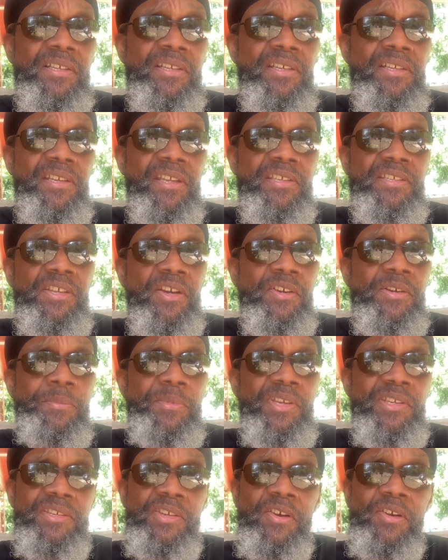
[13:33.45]
he told
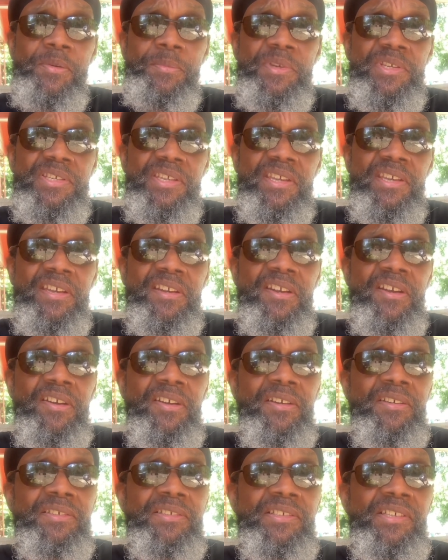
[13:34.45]
me, said,
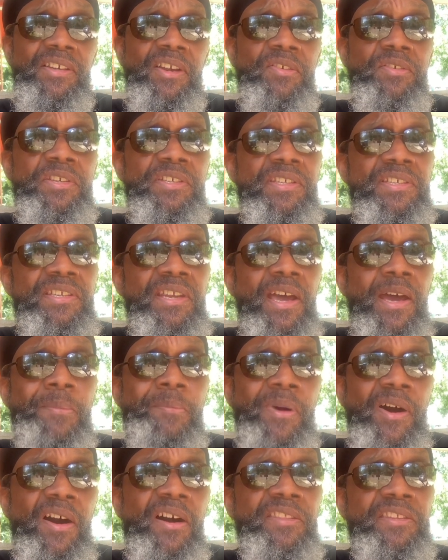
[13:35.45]
as long as it's not
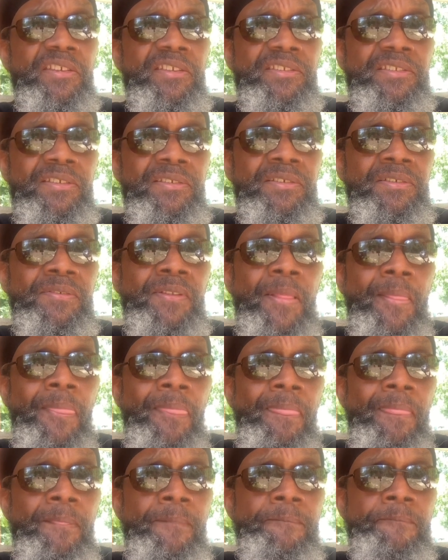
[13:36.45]
bothering you,
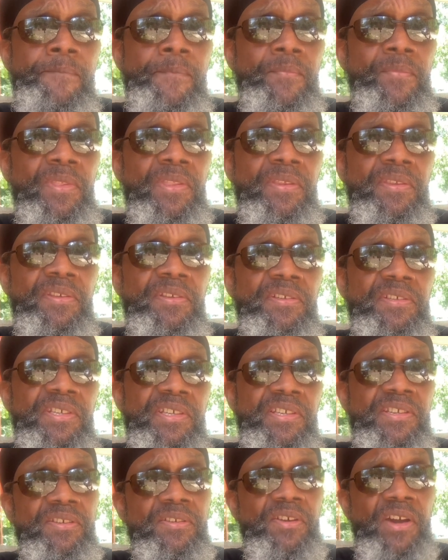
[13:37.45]

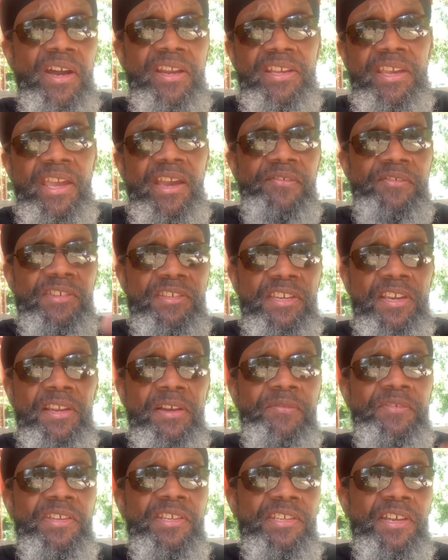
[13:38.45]
because you know how they have you
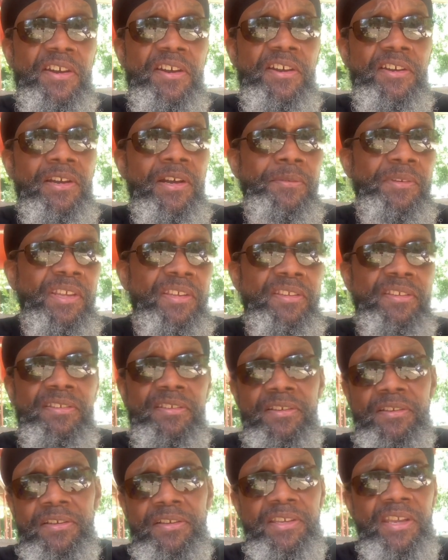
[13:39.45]
lift your tongue up, they
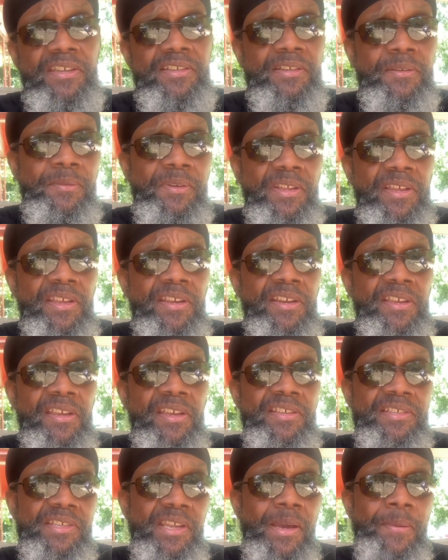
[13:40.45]
look at you,
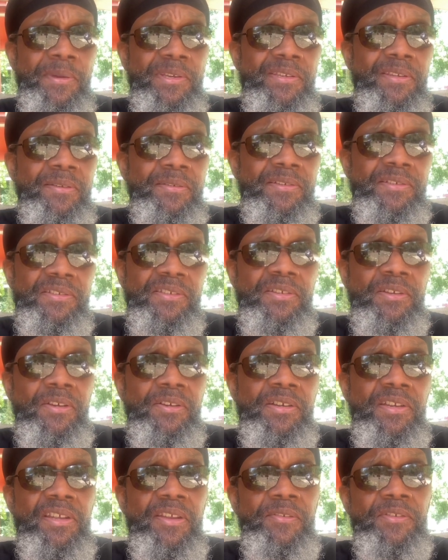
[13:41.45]
examine you, you know,
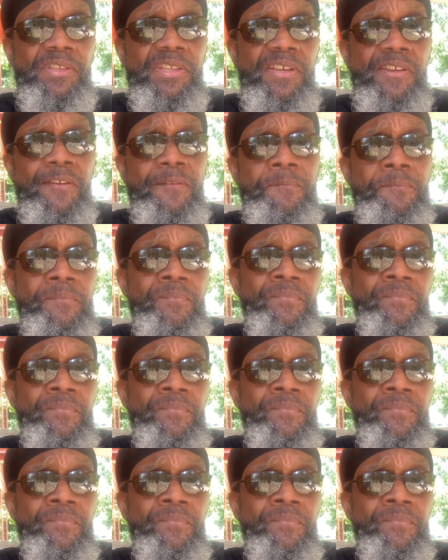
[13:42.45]
and everything.